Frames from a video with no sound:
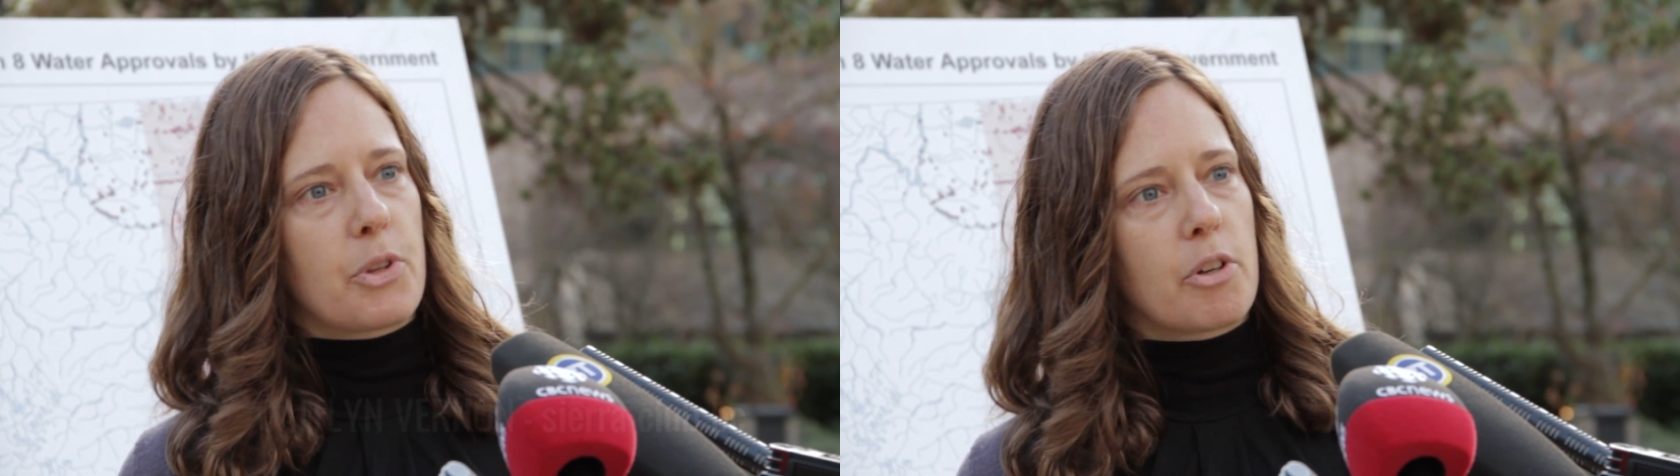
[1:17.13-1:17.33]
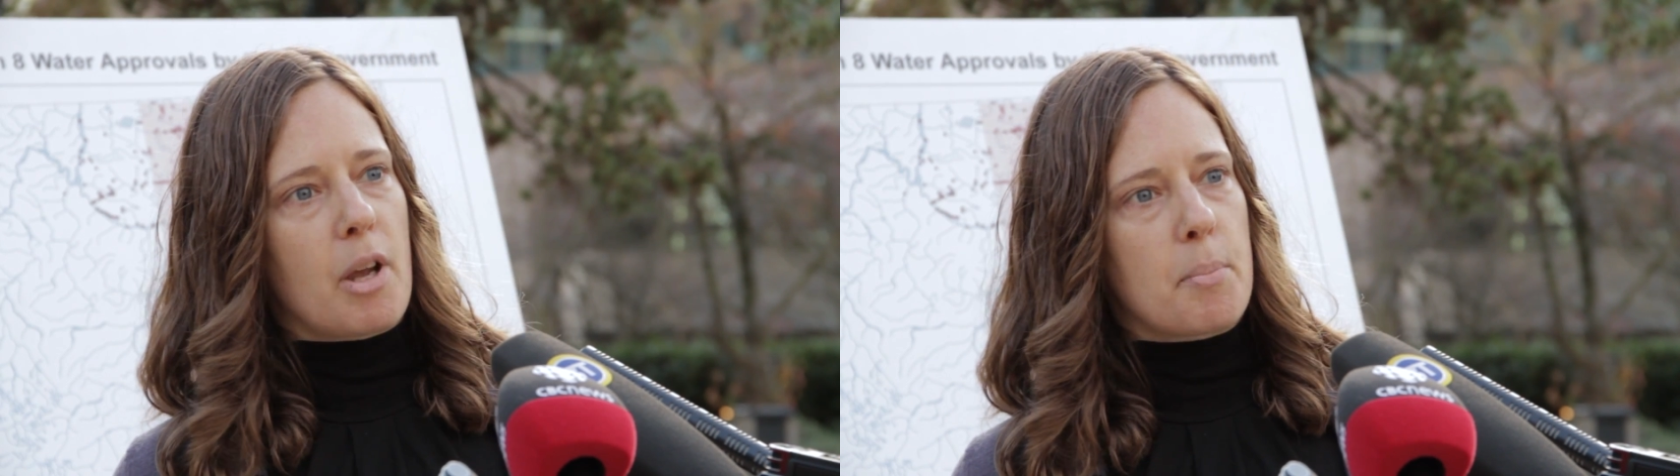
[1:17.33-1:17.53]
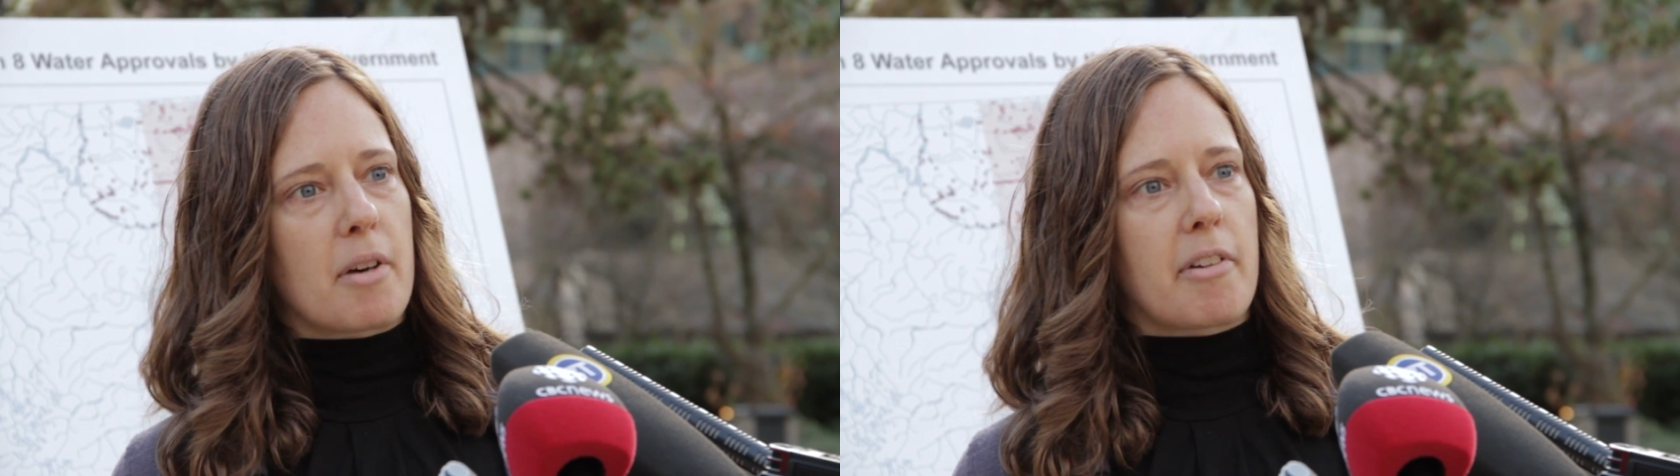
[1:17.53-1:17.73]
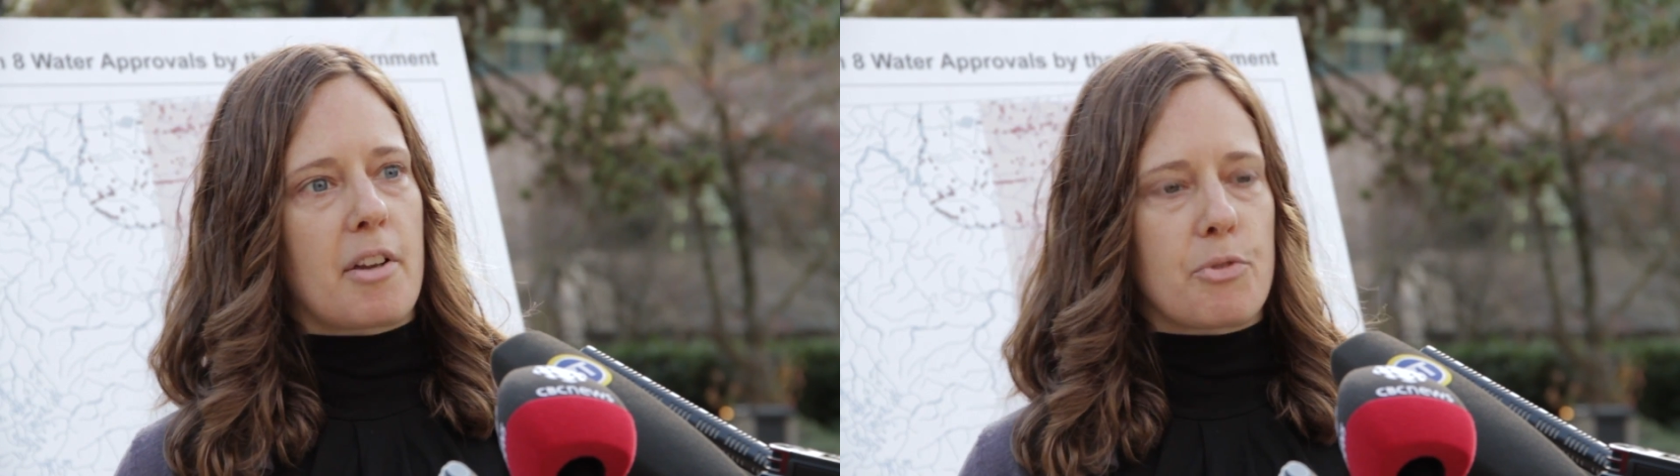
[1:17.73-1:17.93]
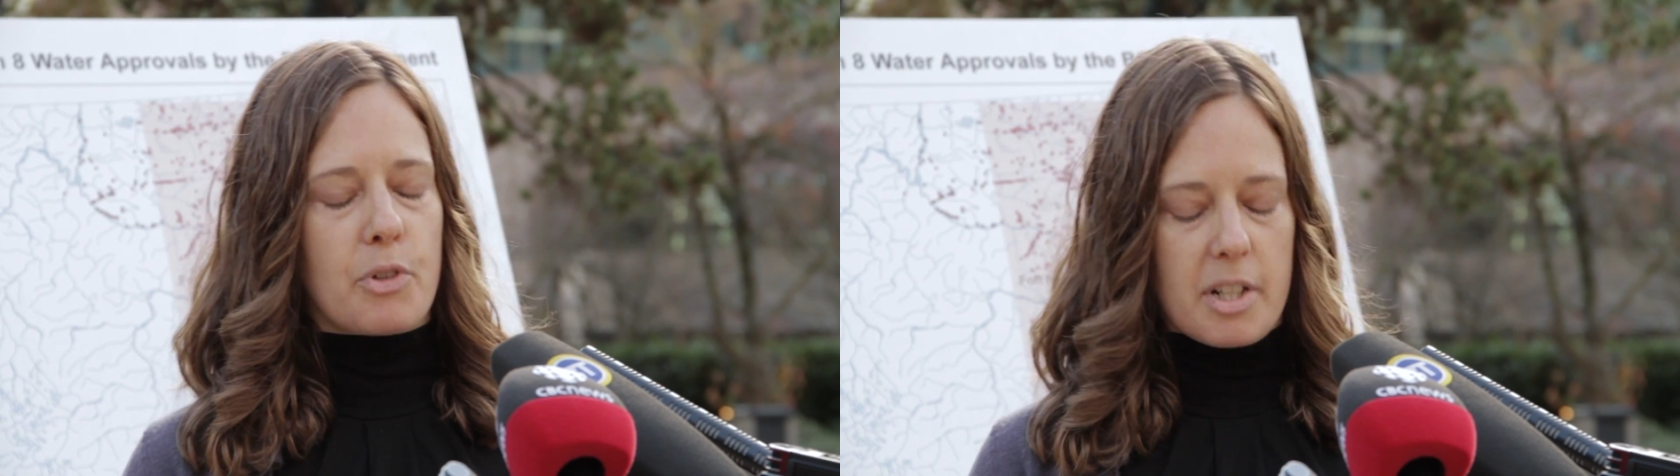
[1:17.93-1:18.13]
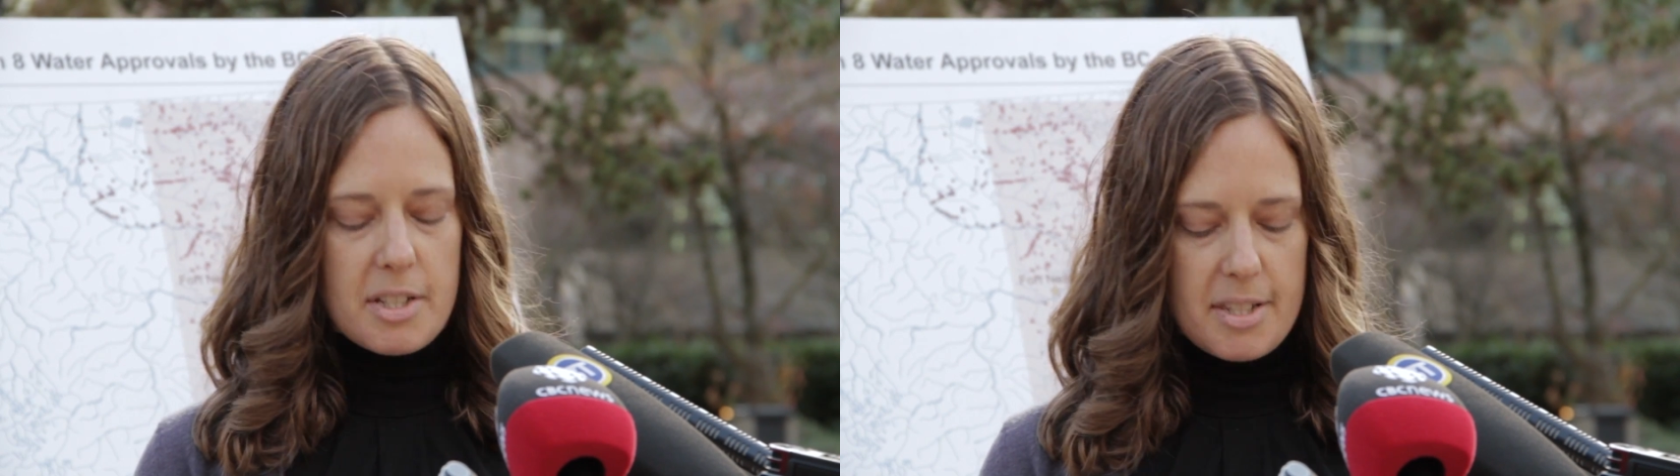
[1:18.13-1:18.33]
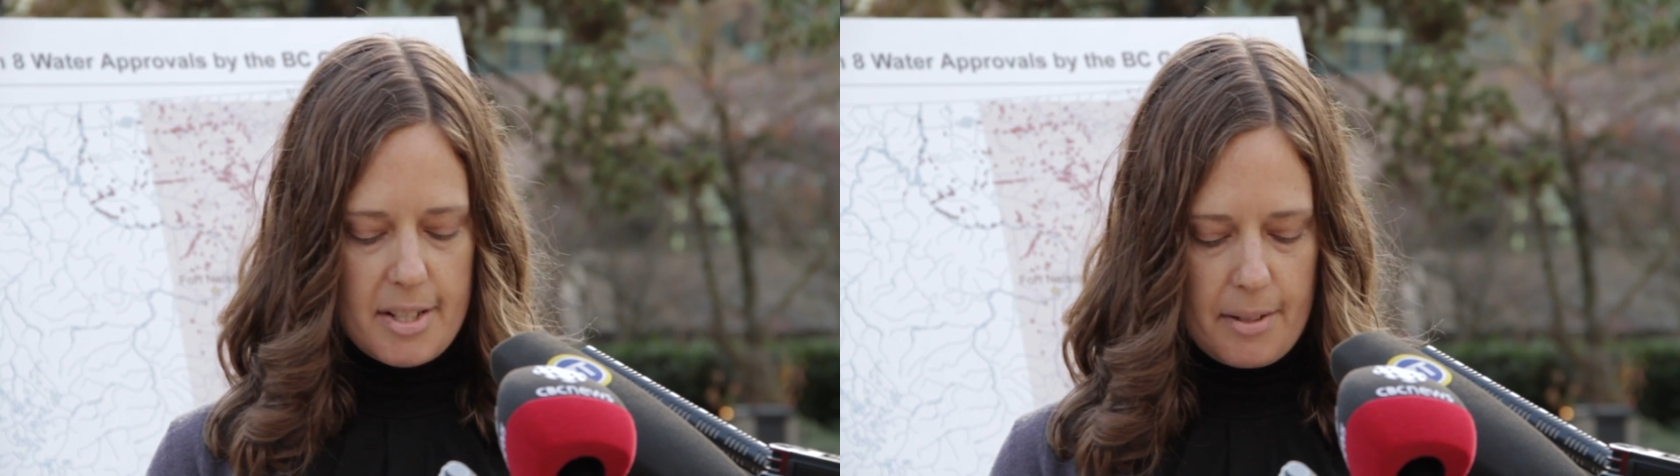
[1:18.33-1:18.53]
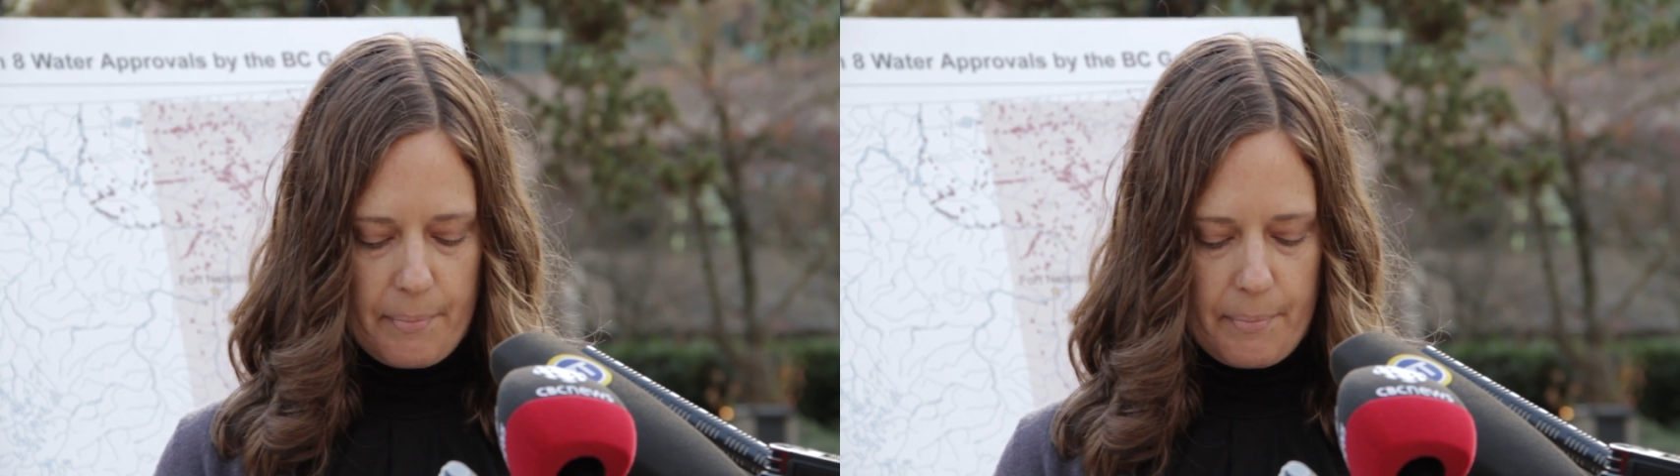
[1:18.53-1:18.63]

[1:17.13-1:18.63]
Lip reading: the Great Bear Rainforest.